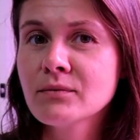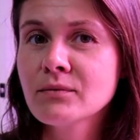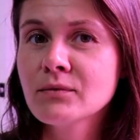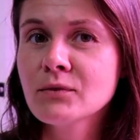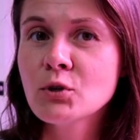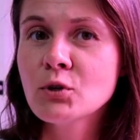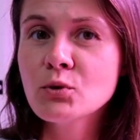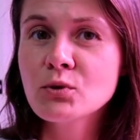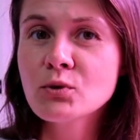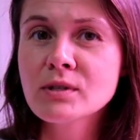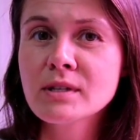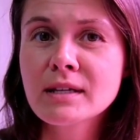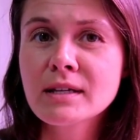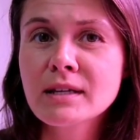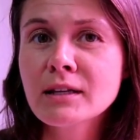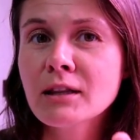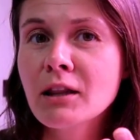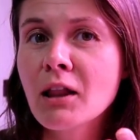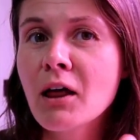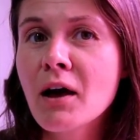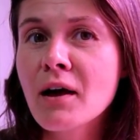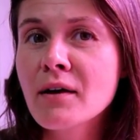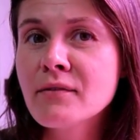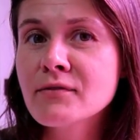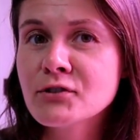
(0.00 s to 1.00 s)
using
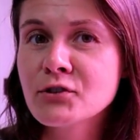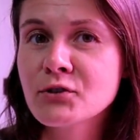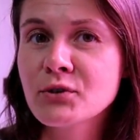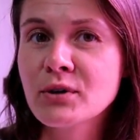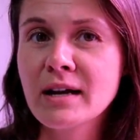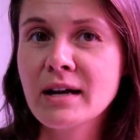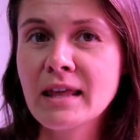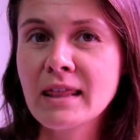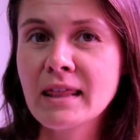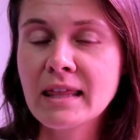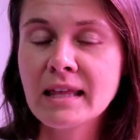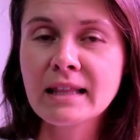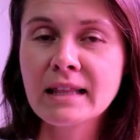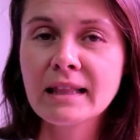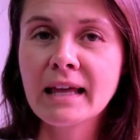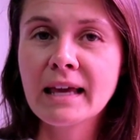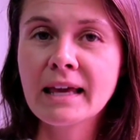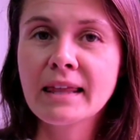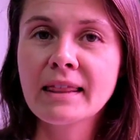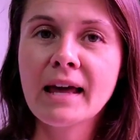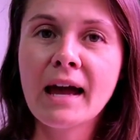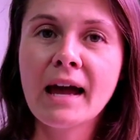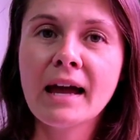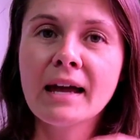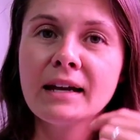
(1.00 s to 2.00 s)
gloves or anything
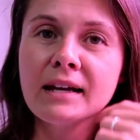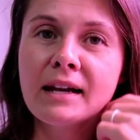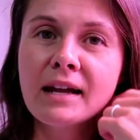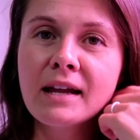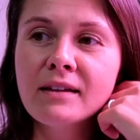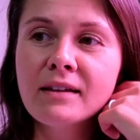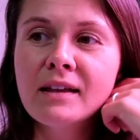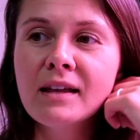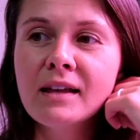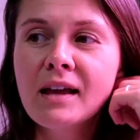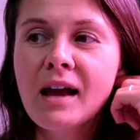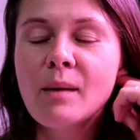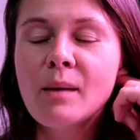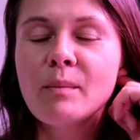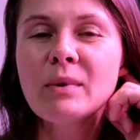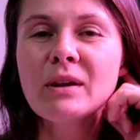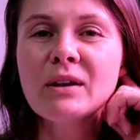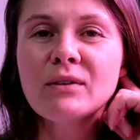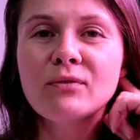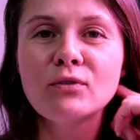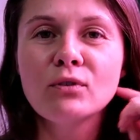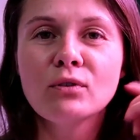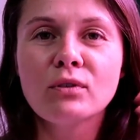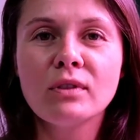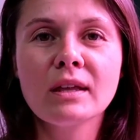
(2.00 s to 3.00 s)
like that. And I mean,
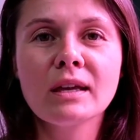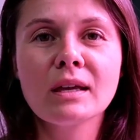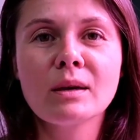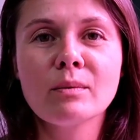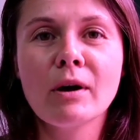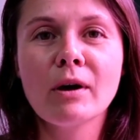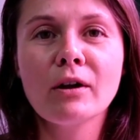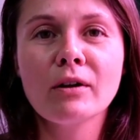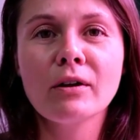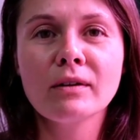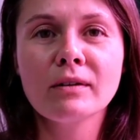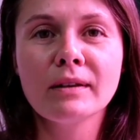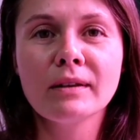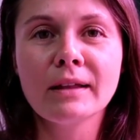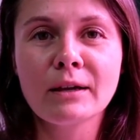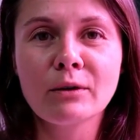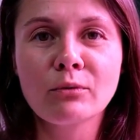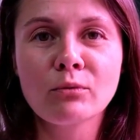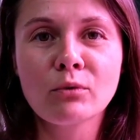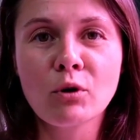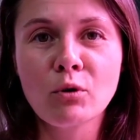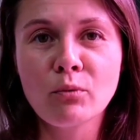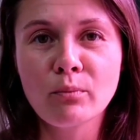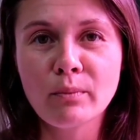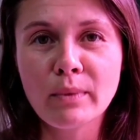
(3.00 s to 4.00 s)
if you think about it, like
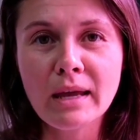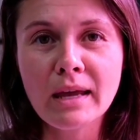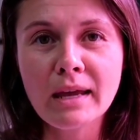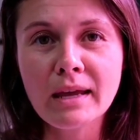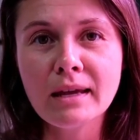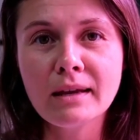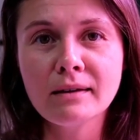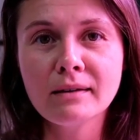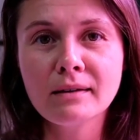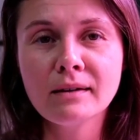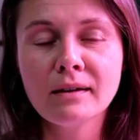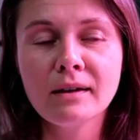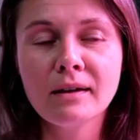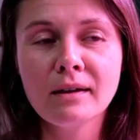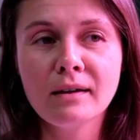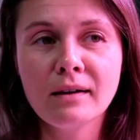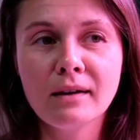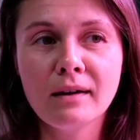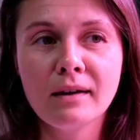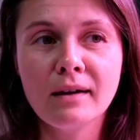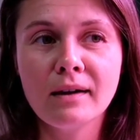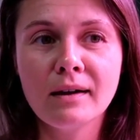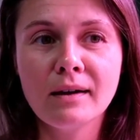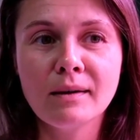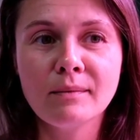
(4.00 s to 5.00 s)
romaine,
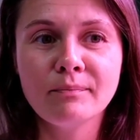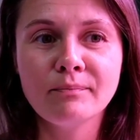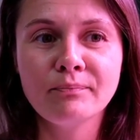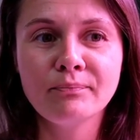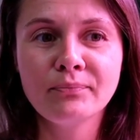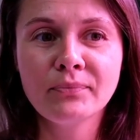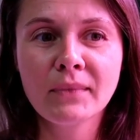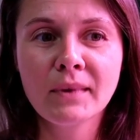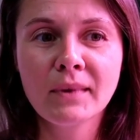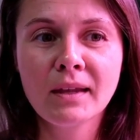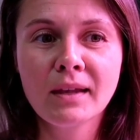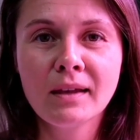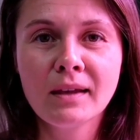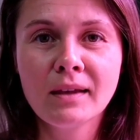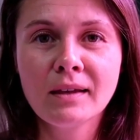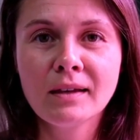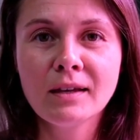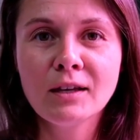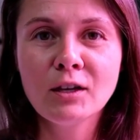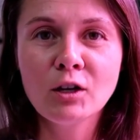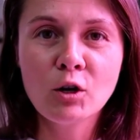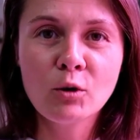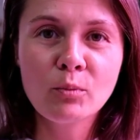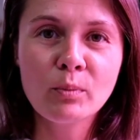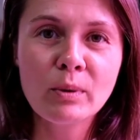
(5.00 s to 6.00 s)

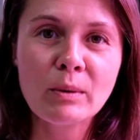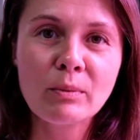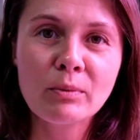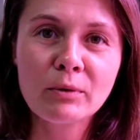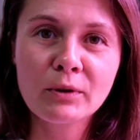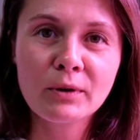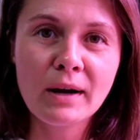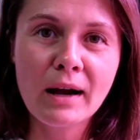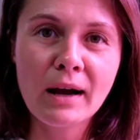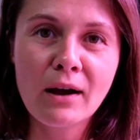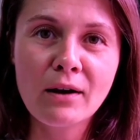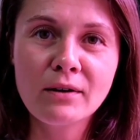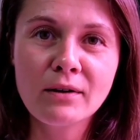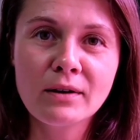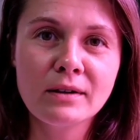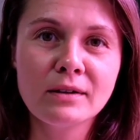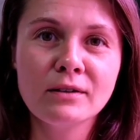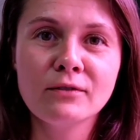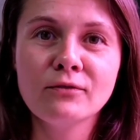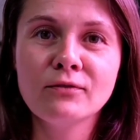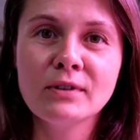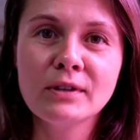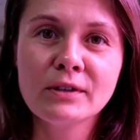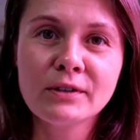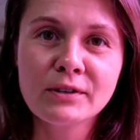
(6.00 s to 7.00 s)
you know, people are out
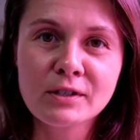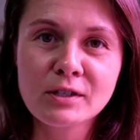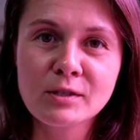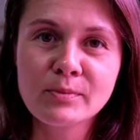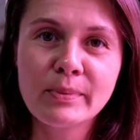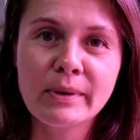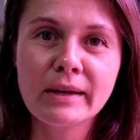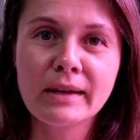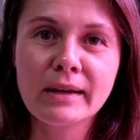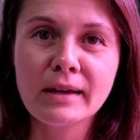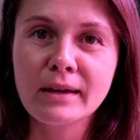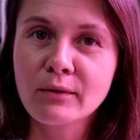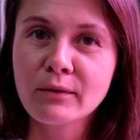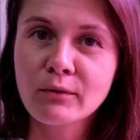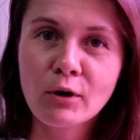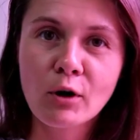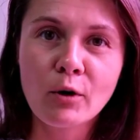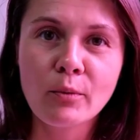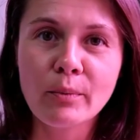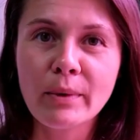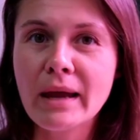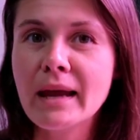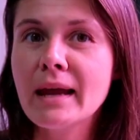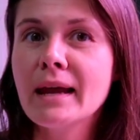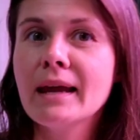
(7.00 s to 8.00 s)
in fields picking
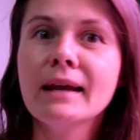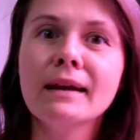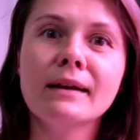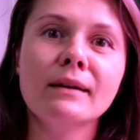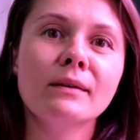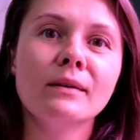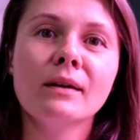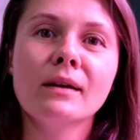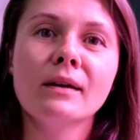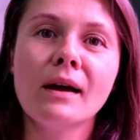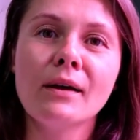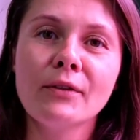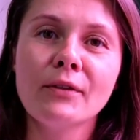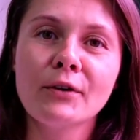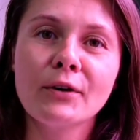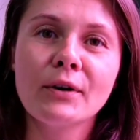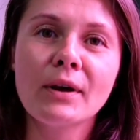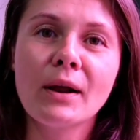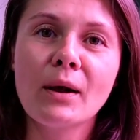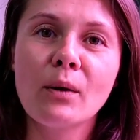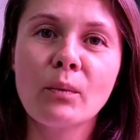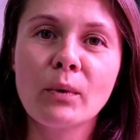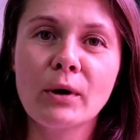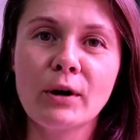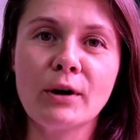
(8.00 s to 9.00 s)
romaine. They're
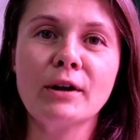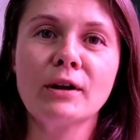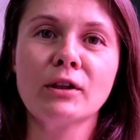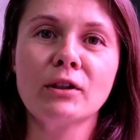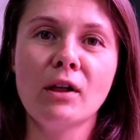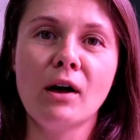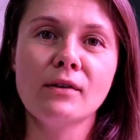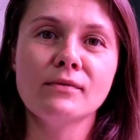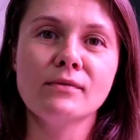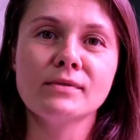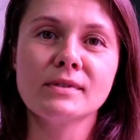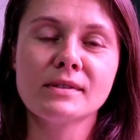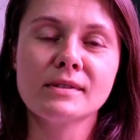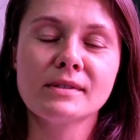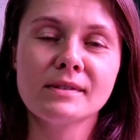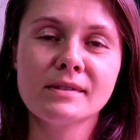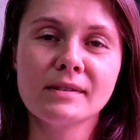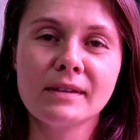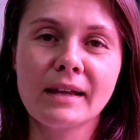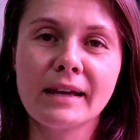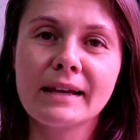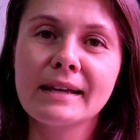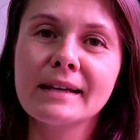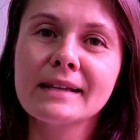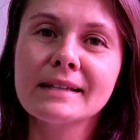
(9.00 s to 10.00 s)
not wearing gloves.
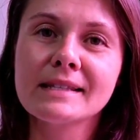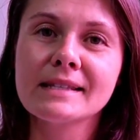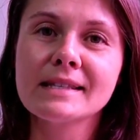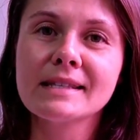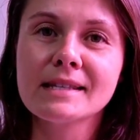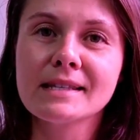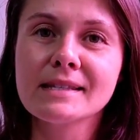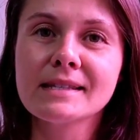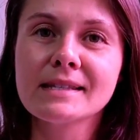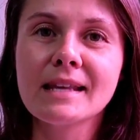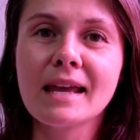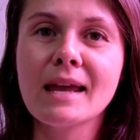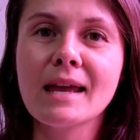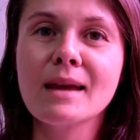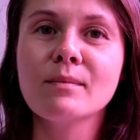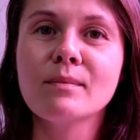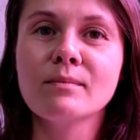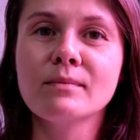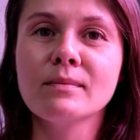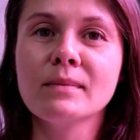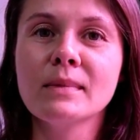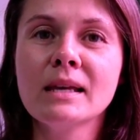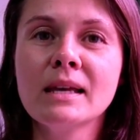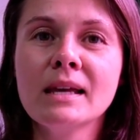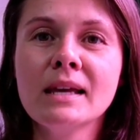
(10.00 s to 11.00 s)
Like it's the
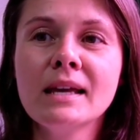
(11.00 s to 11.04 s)
same